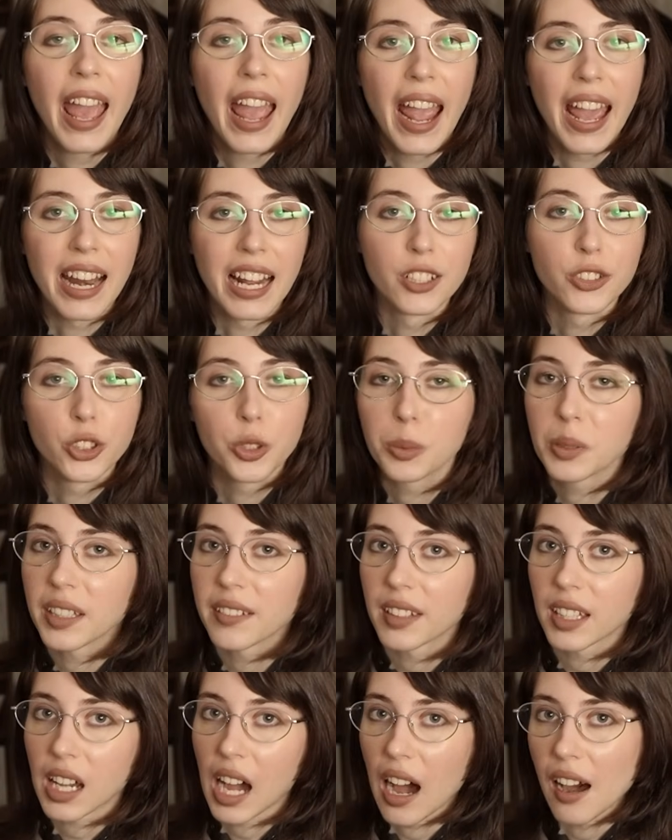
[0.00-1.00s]
and I do
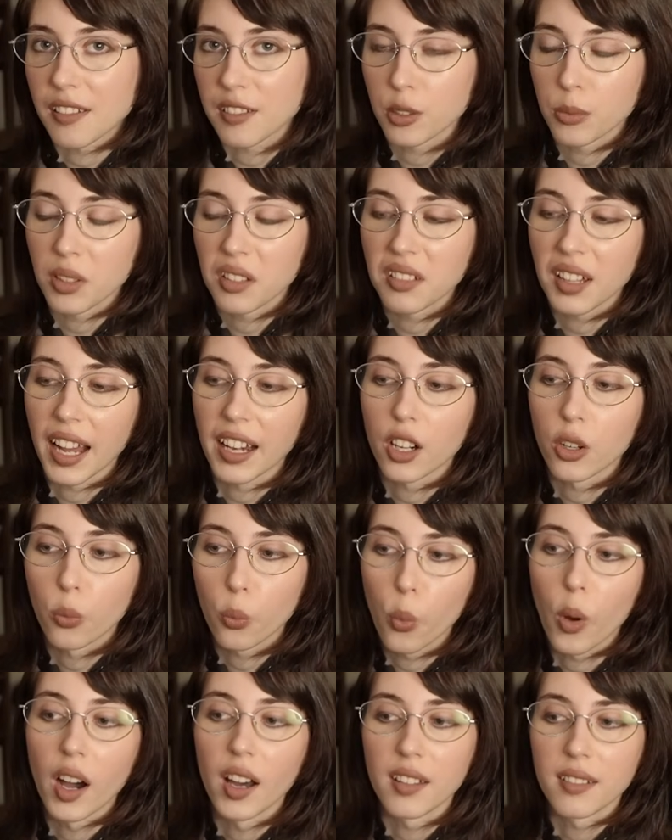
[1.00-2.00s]
believe the costume designer
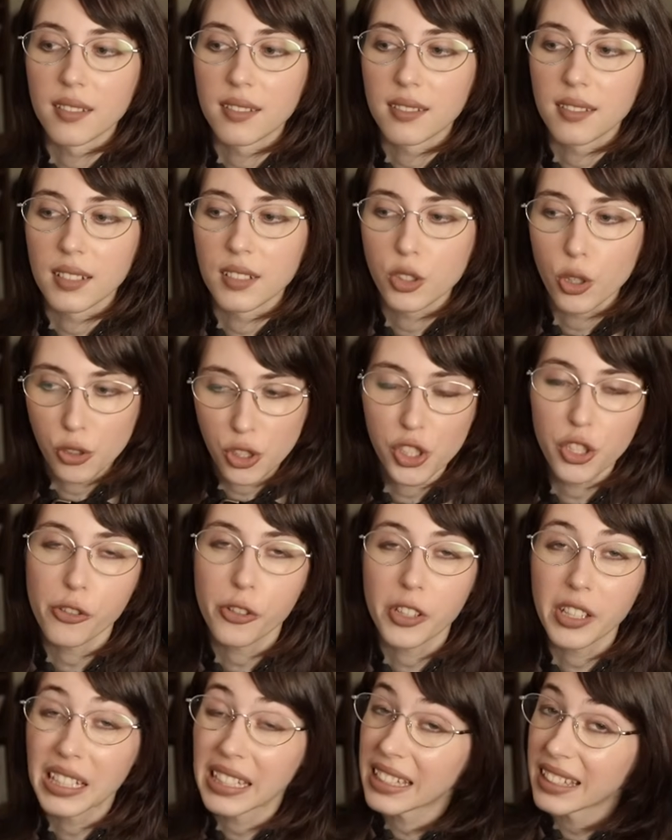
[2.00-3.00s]
was
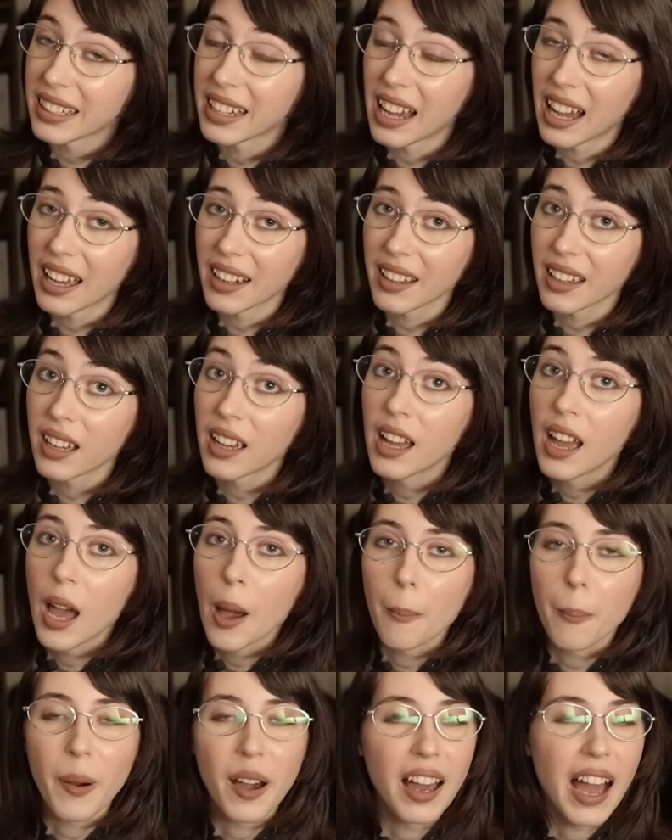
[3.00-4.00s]
Toshiyuki Idahana,
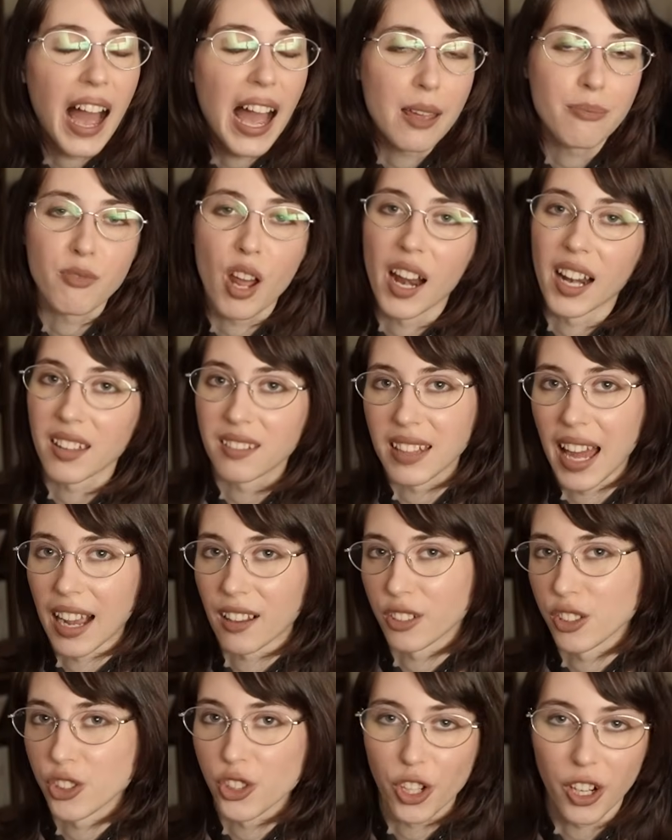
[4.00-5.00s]
but I'm not
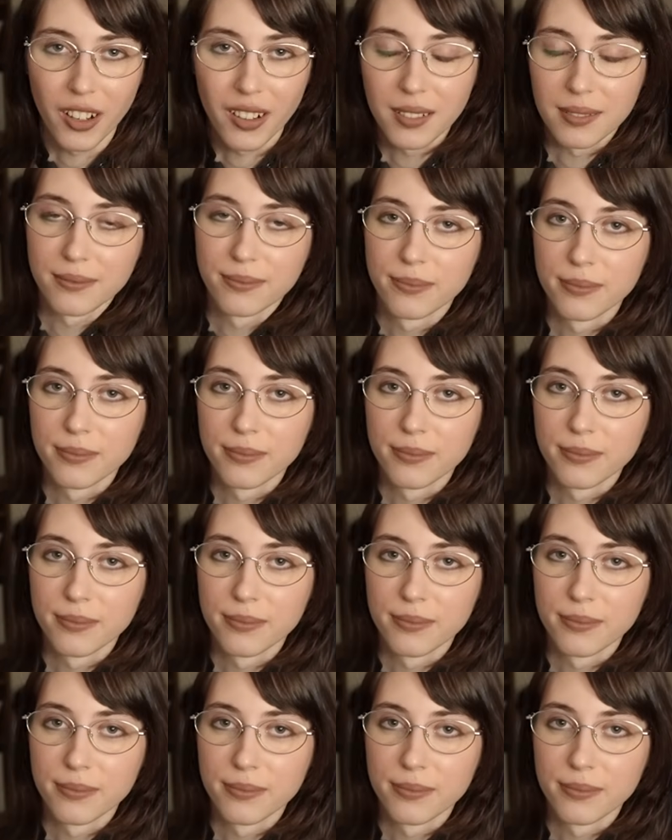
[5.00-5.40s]
exactly sure.